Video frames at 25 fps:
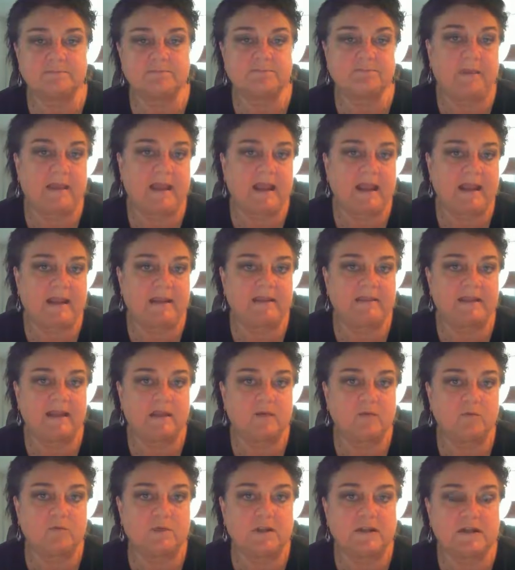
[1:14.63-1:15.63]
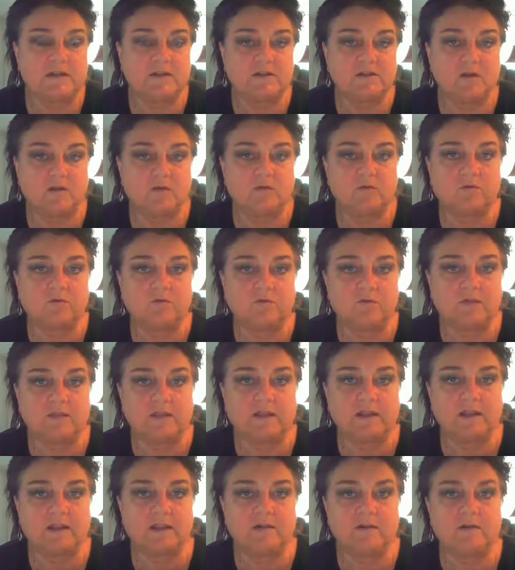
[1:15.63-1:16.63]
pain that we don't
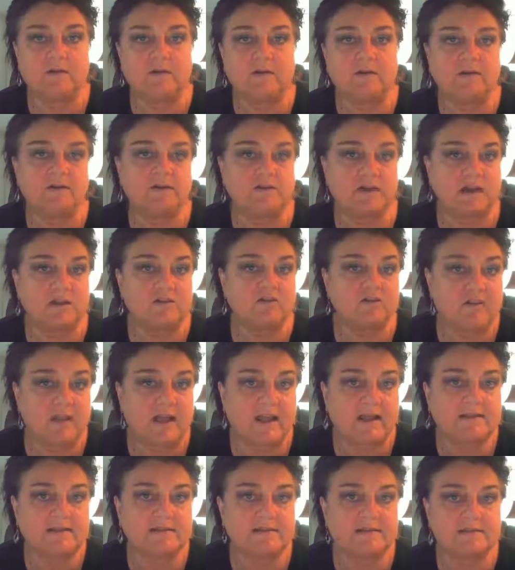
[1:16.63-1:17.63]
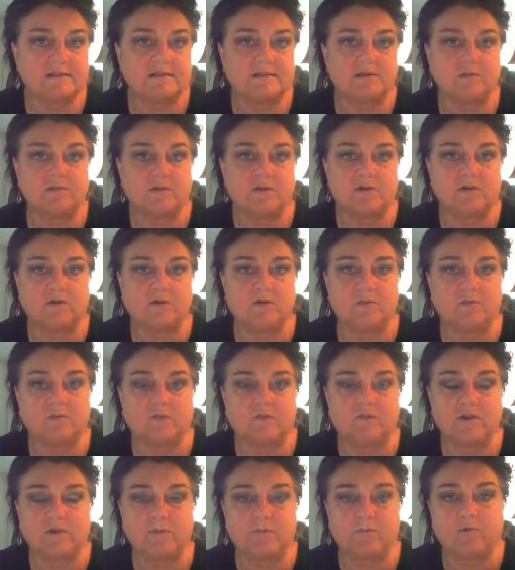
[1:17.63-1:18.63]
fully digest, we don't
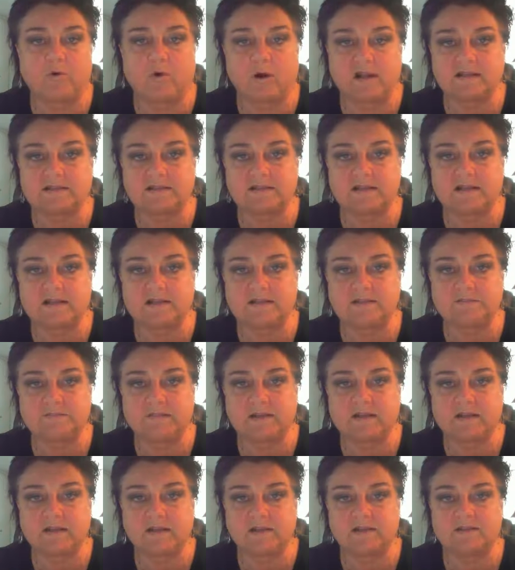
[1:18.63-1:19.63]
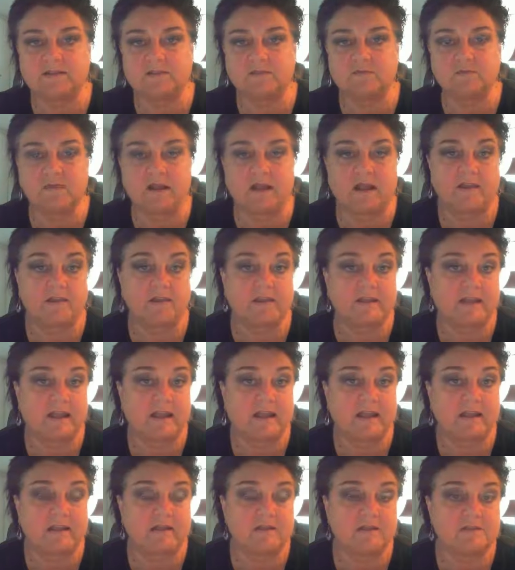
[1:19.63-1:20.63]
fully process because we either
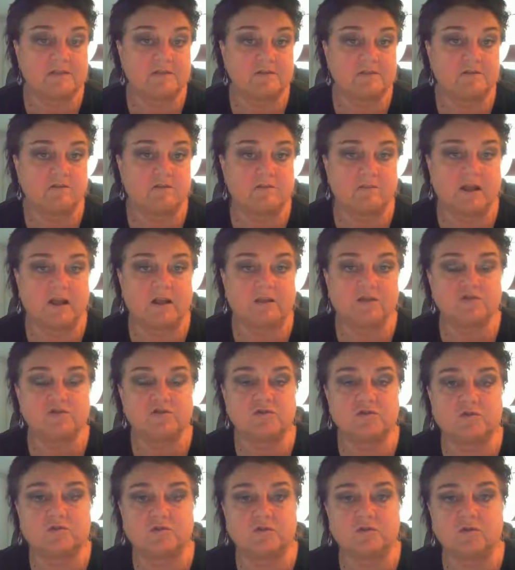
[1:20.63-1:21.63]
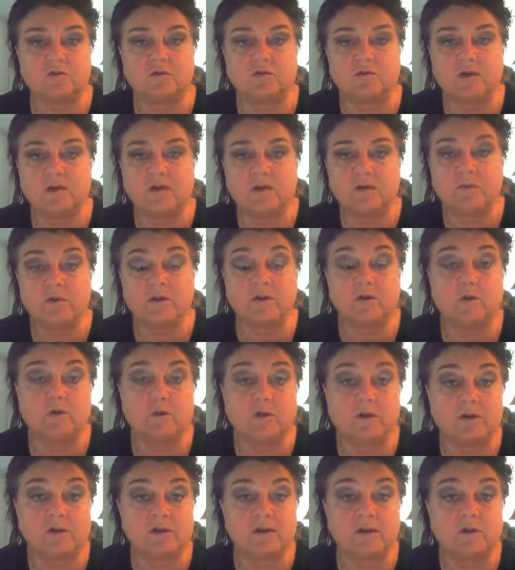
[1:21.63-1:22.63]
can't, it's too much, or we don't
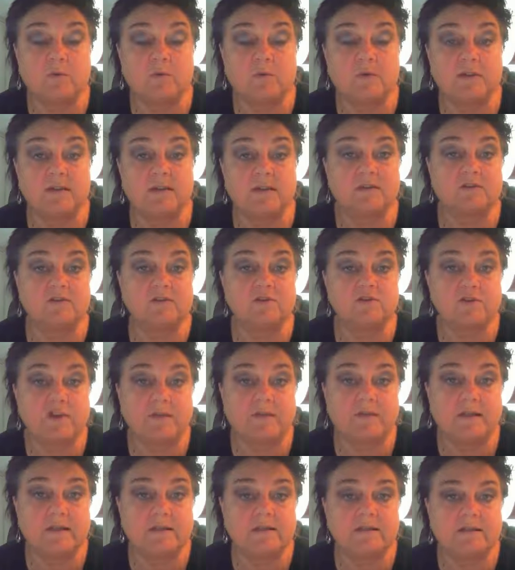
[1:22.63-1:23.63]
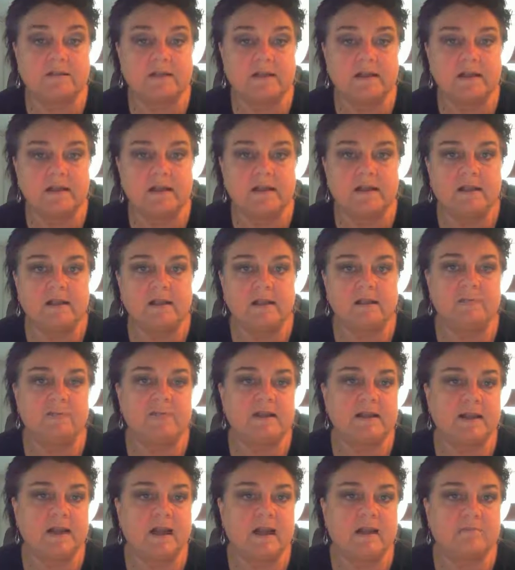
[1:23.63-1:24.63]
want to deal with it and shove it, it
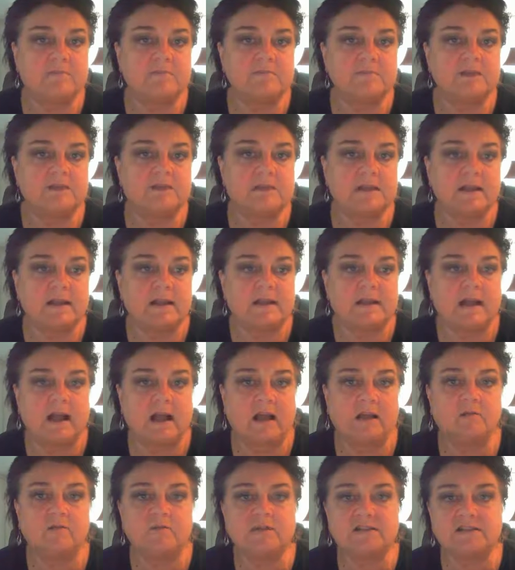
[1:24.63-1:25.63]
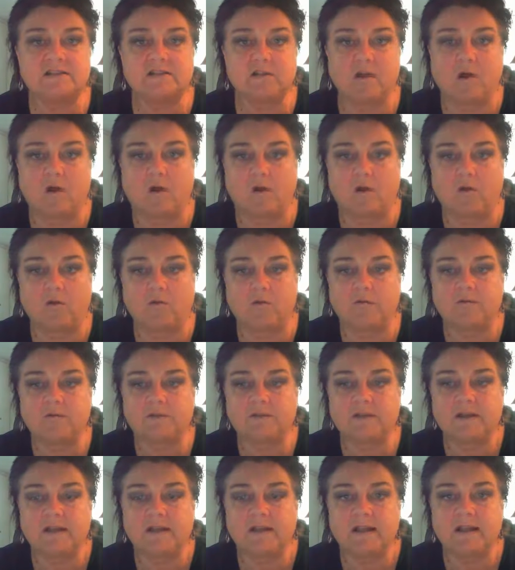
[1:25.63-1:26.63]
becomes
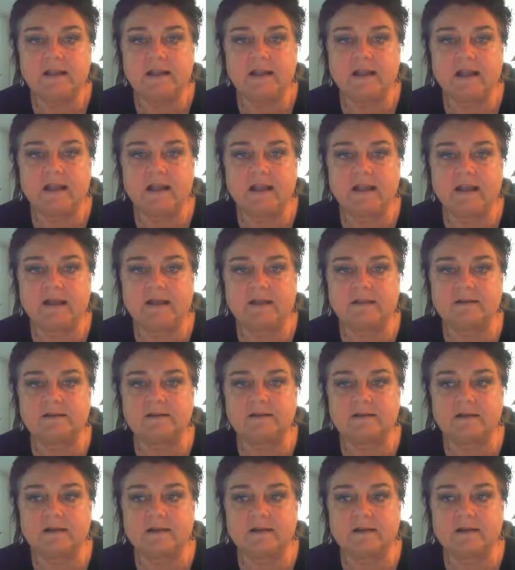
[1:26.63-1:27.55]
unresolved. And